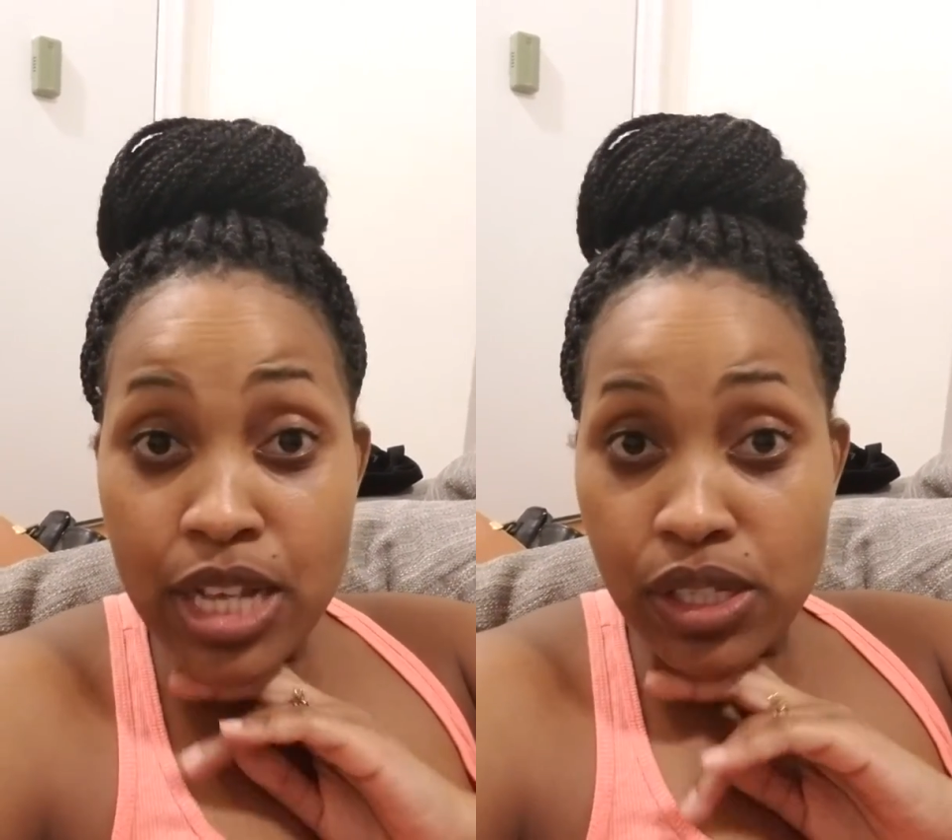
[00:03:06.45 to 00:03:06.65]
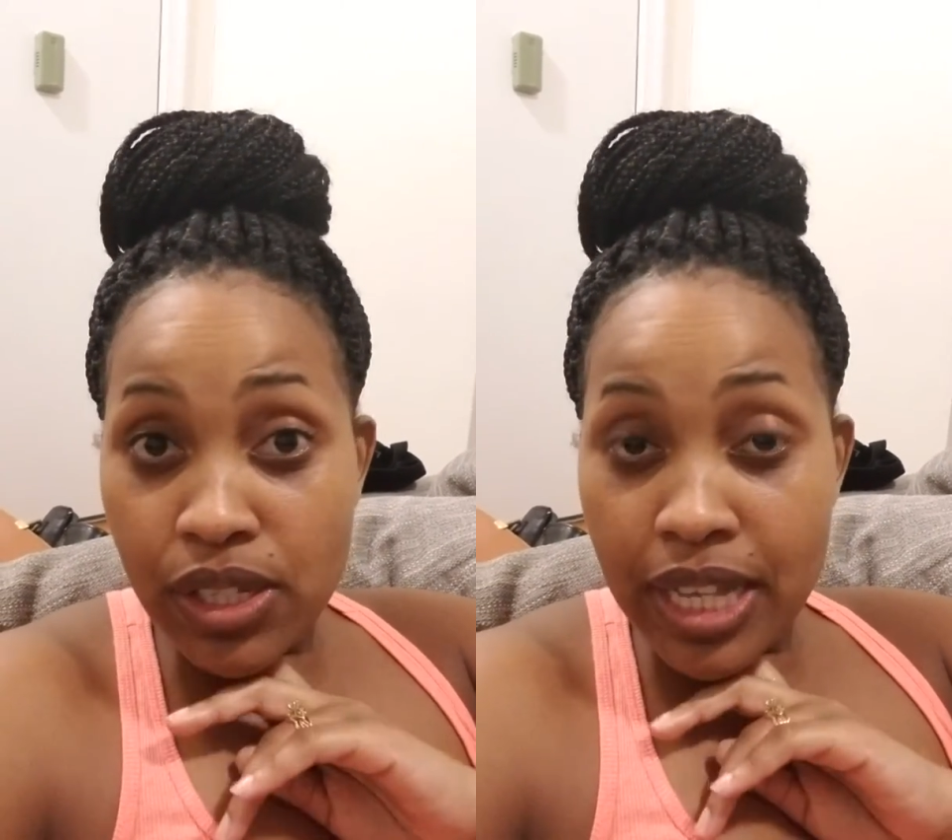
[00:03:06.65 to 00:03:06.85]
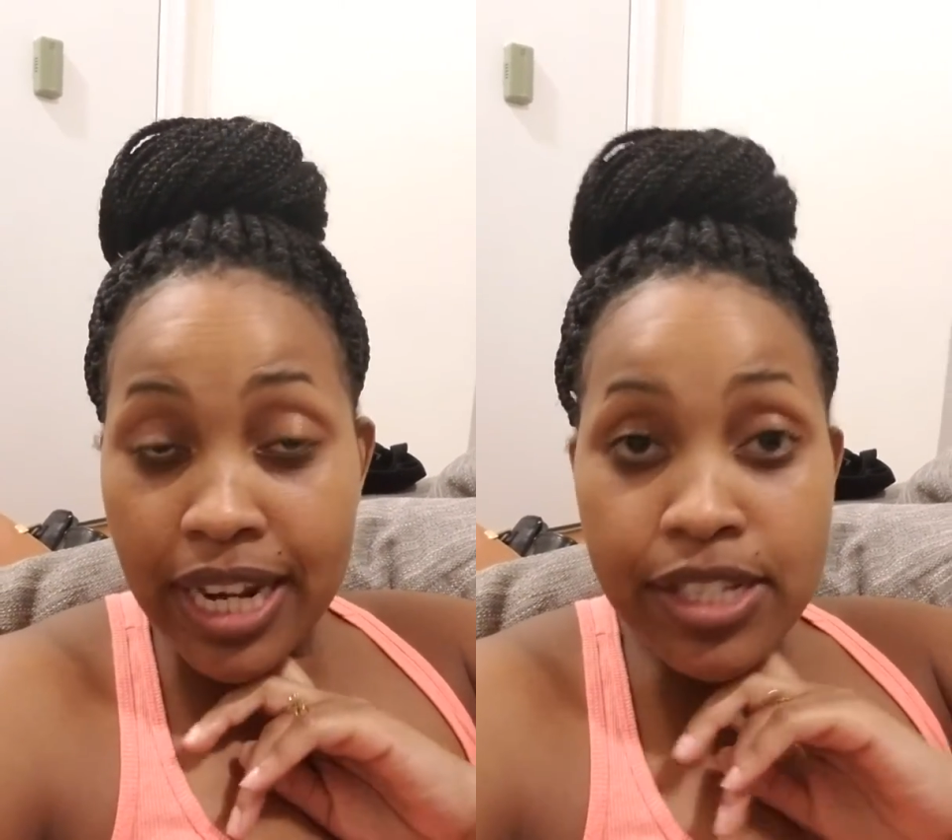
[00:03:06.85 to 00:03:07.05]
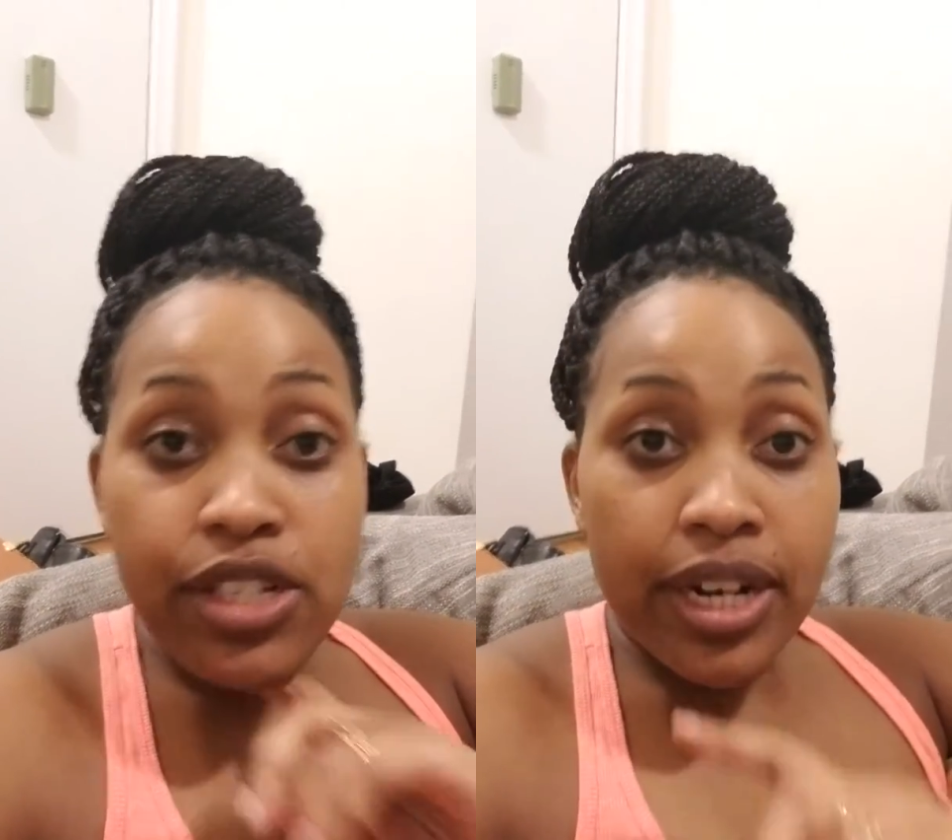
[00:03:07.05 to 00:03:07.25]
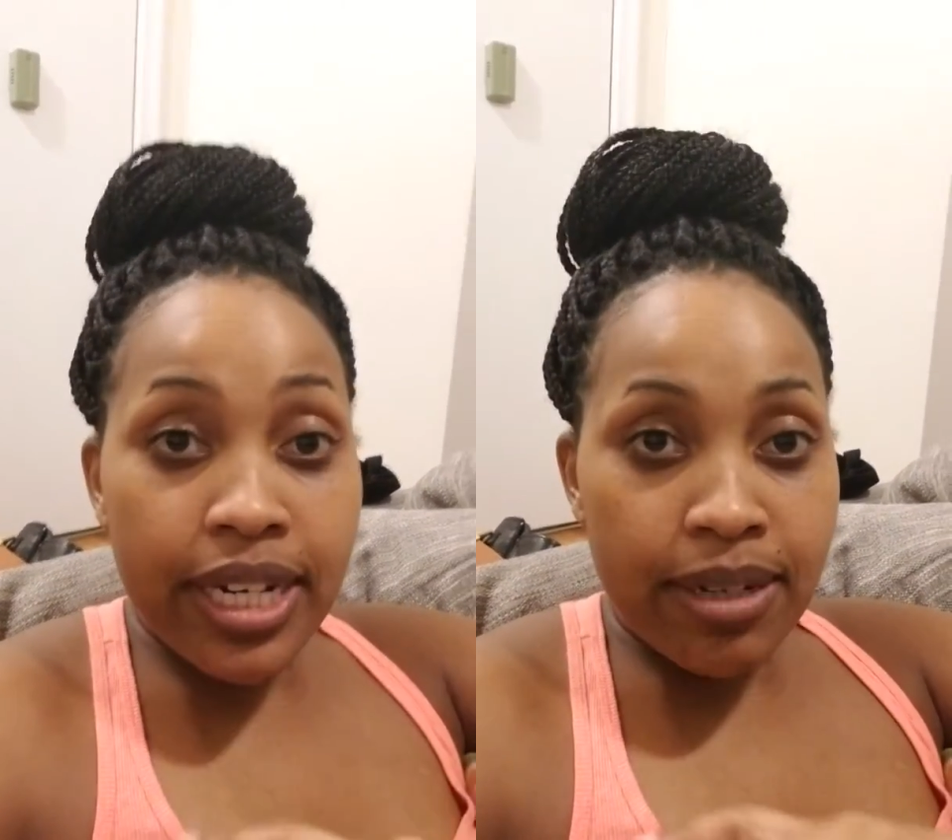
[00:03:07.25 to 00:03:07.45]
So then I
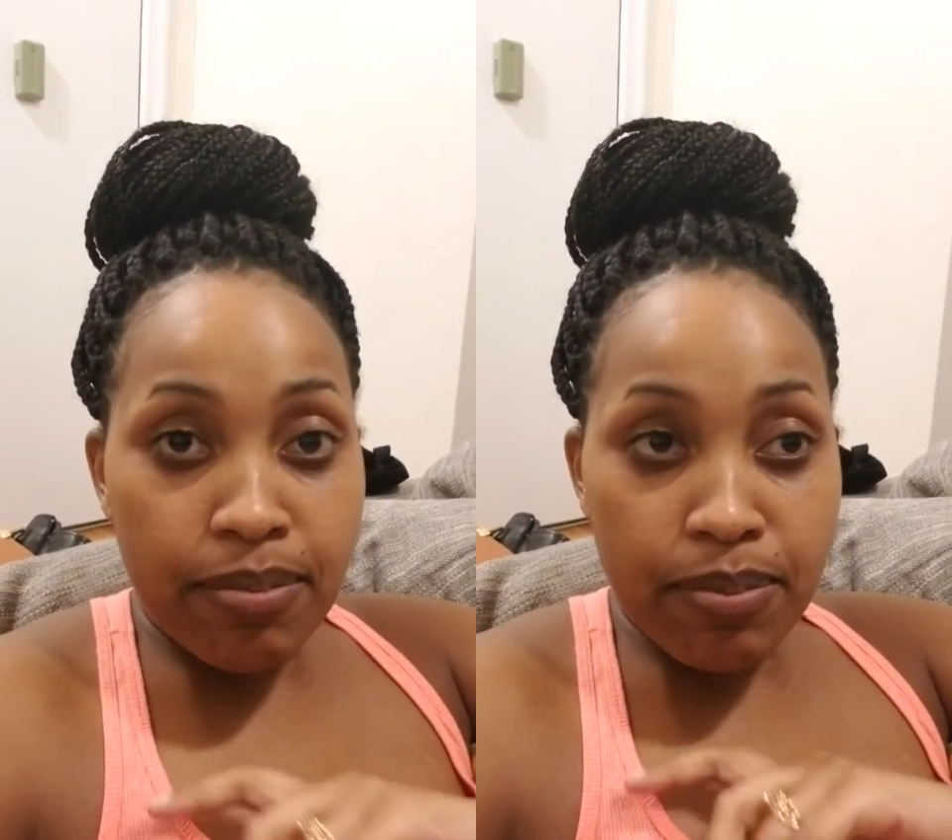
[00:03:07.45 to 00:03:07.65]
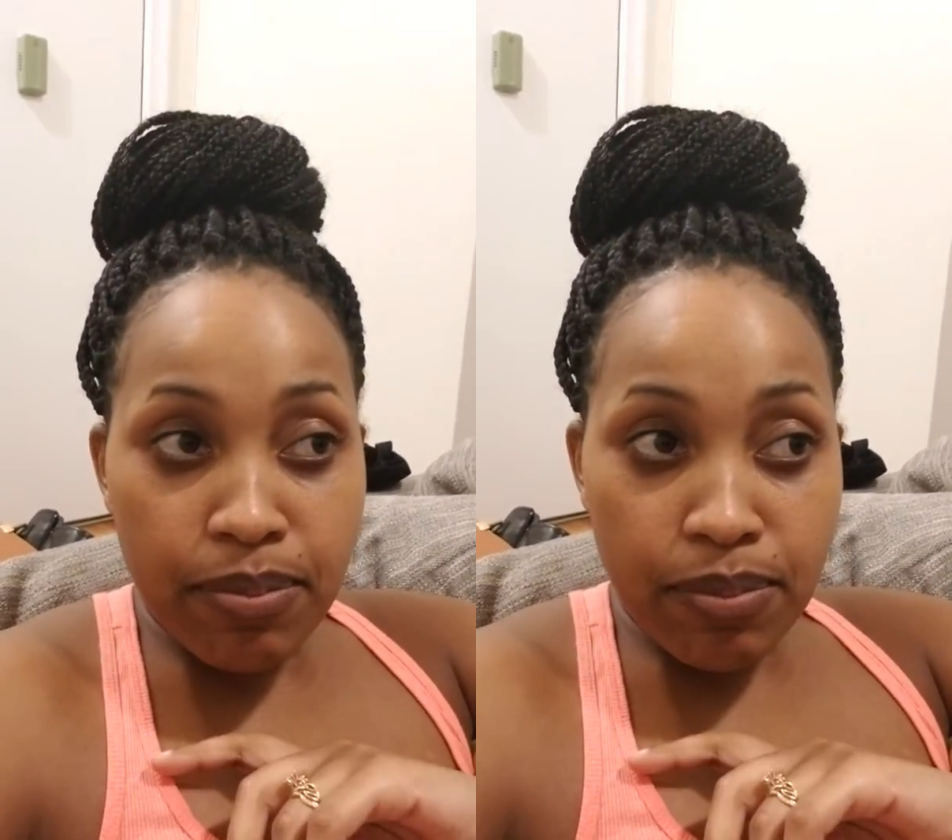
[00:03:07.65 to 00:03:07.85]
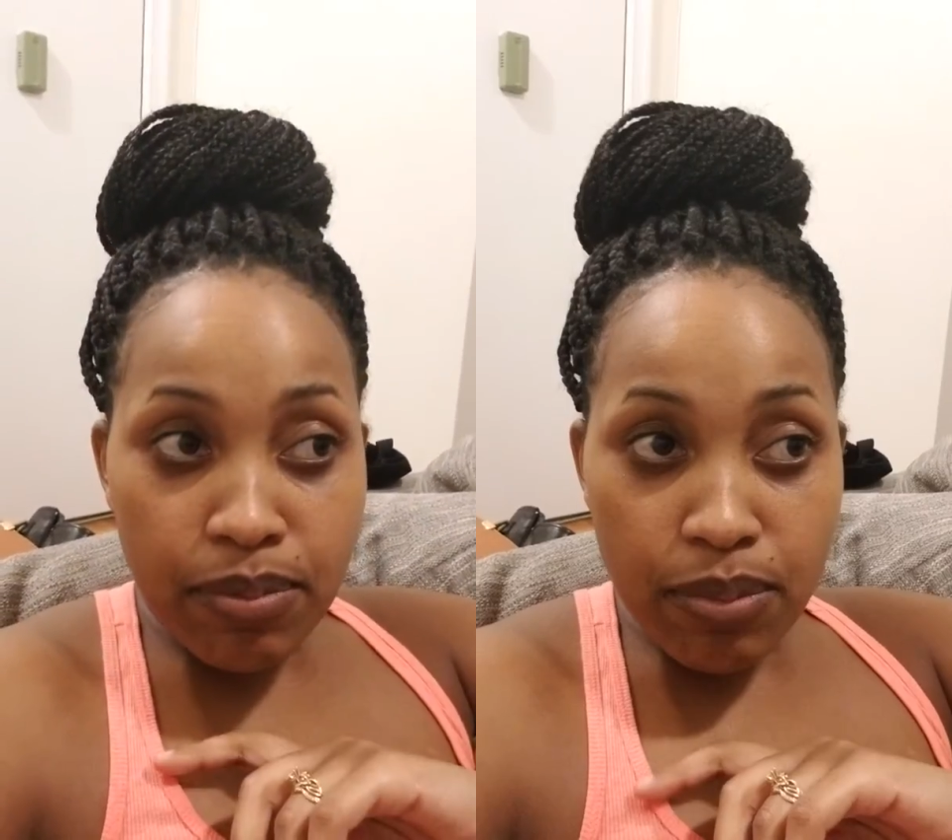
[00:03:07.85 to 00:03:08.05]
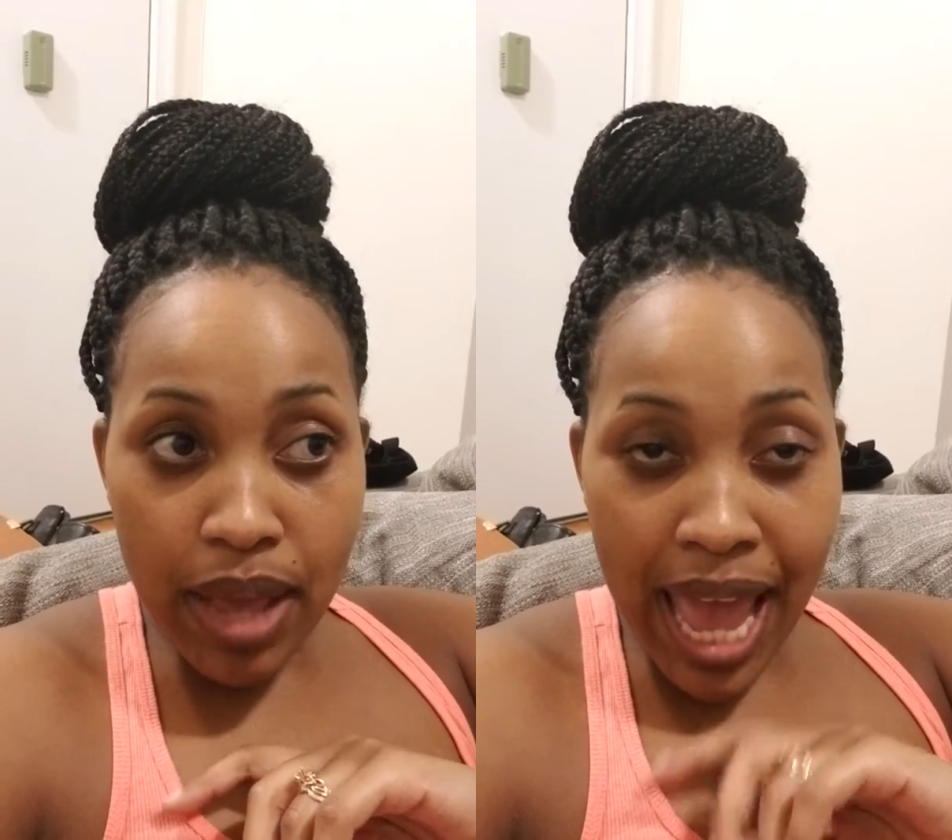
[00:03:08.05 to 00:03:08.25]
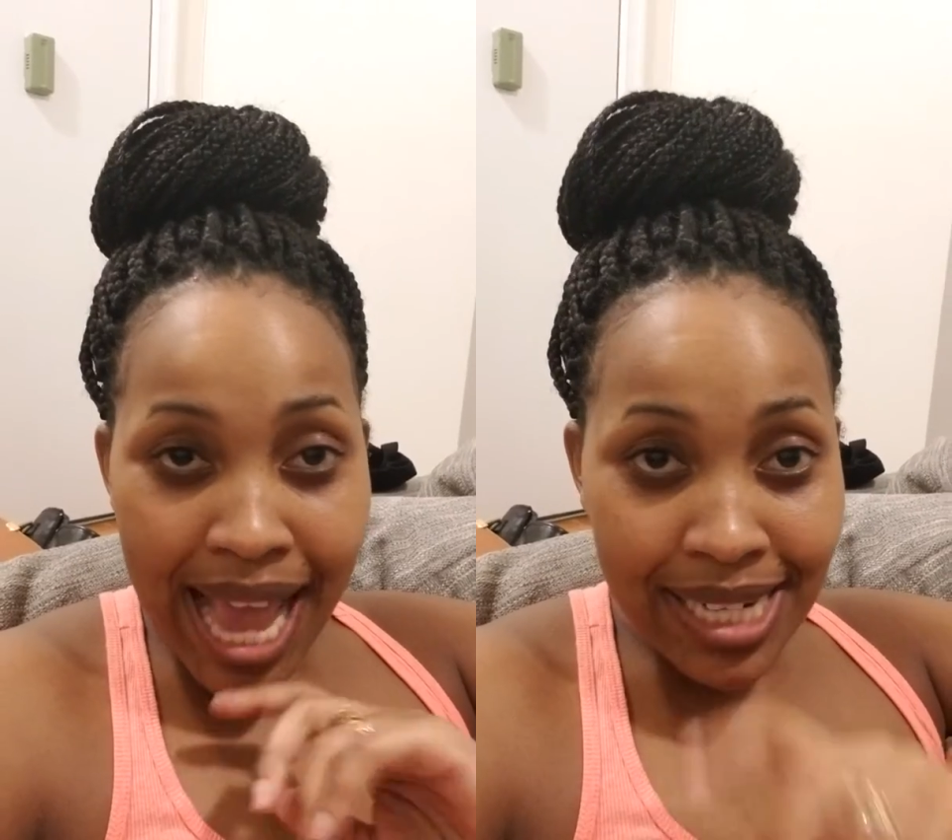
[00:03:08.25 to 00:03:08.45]
started
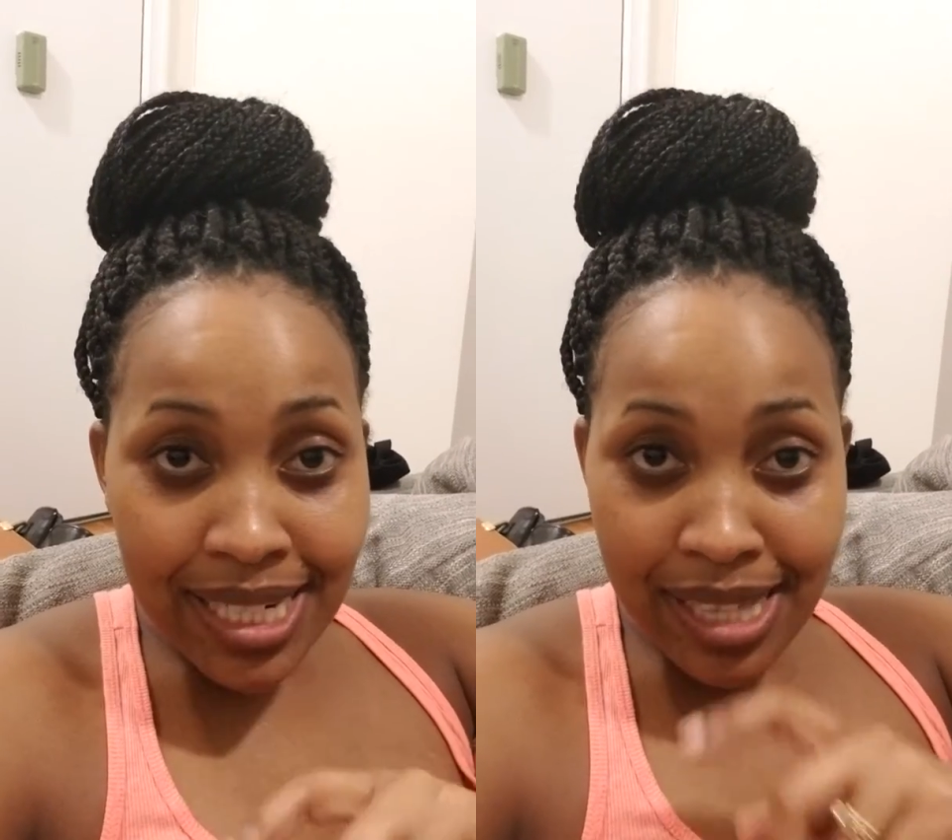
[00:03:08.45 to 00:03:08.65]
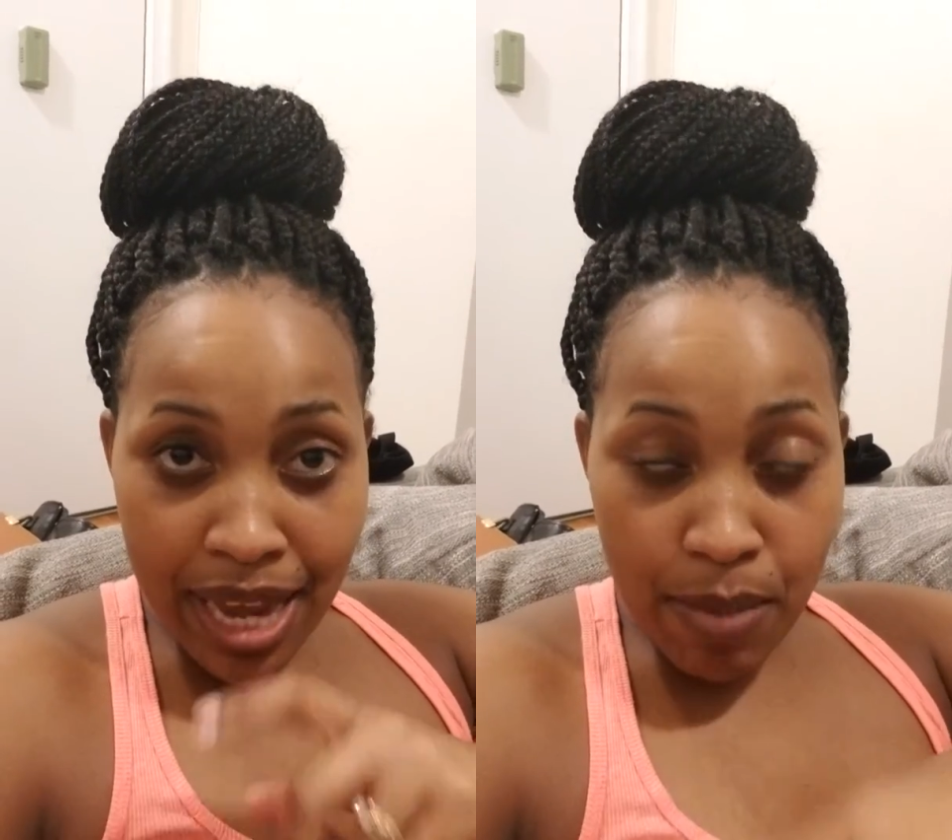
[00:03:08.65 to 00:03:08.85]
acting like